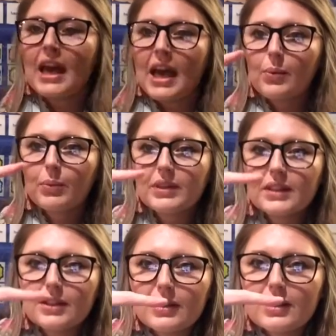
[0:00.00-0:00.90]
And when
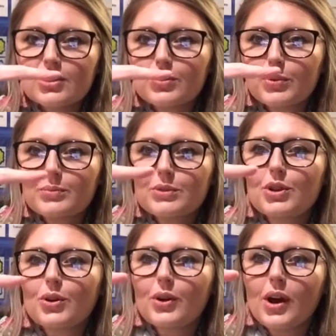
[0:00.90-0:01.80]
little inchworms
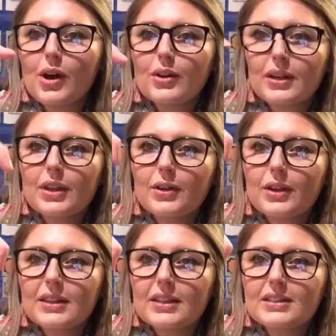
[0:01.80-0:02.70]
crawl, they go
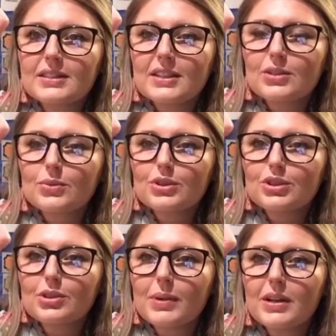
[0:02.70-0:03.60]
like this. They squish
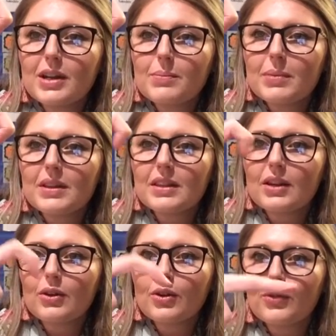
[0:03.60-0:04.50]
their body up and then they
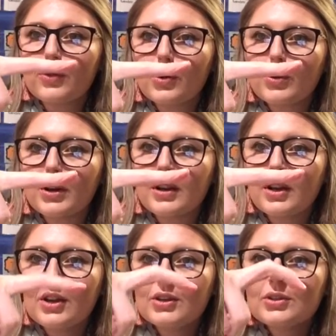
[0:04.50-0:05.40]
go forward.
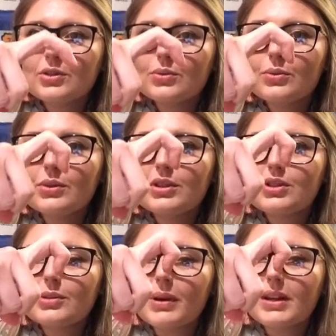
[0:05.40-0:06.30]
Squish
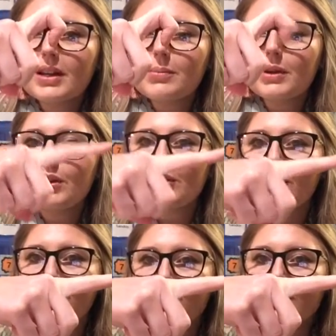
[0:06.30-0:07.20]
their body up and go
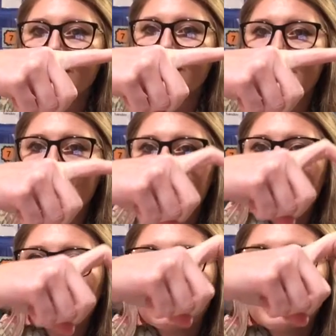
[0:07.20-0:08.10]
forward.
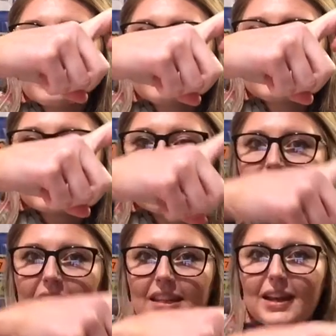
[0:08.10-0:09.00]
Just
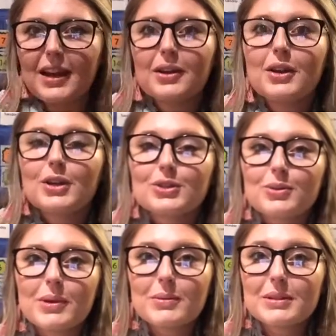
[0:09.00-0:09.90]
like that. So
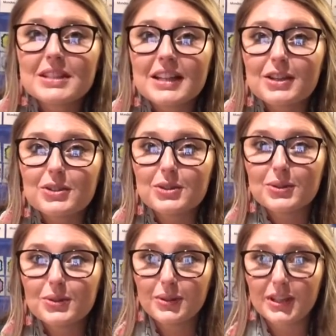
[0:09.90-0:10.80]
maybe today
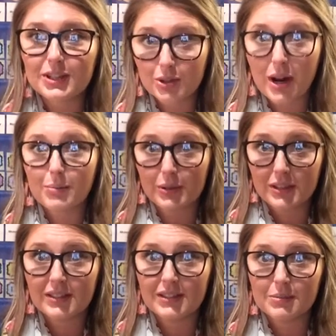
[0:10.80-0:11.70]
you can try
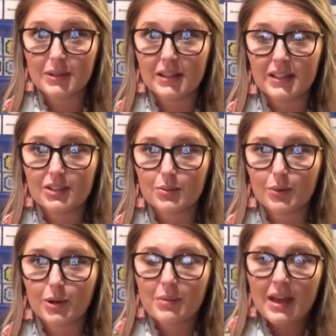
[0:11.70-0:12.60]
pretending to be an
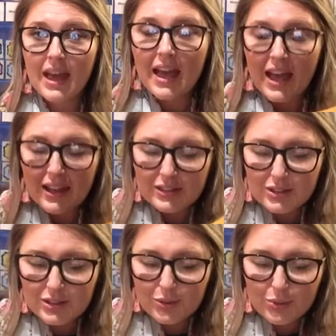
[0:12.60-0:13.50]
inchworm and
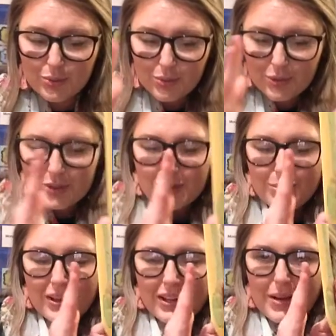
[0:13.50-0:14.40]
squish your
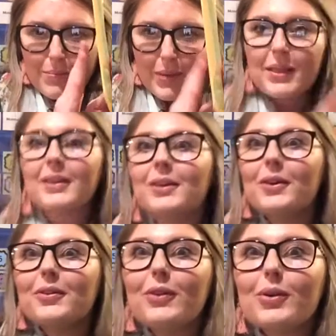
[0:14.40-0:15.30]
body up and then
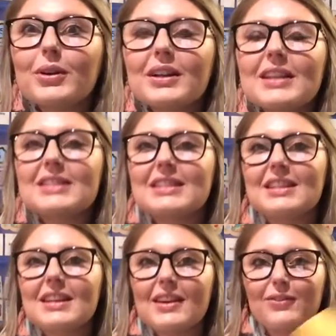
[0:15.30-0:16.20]
go forward and
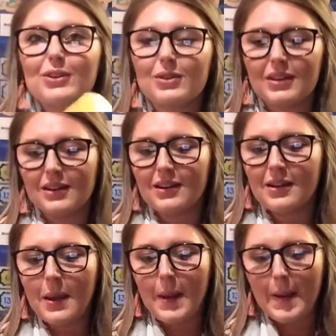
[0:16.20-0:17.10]
see if you can
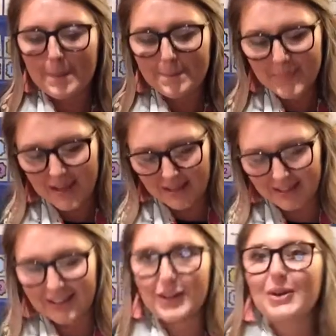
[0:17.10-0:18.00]
make
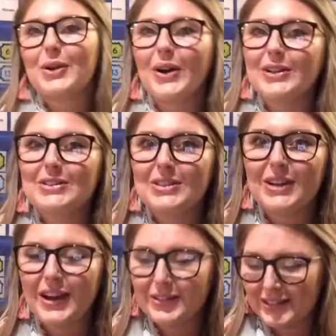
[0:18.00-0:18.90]
it across your
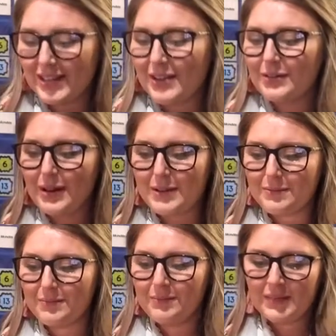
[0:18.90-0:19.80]
house that way.
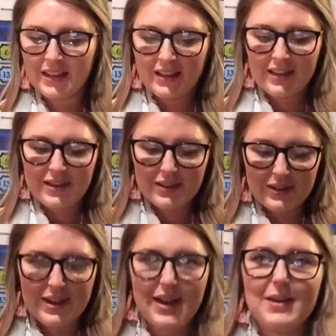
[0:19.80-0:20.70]

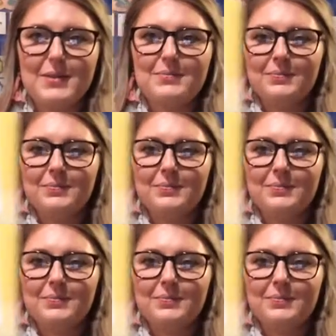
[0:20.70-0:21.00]
Okay.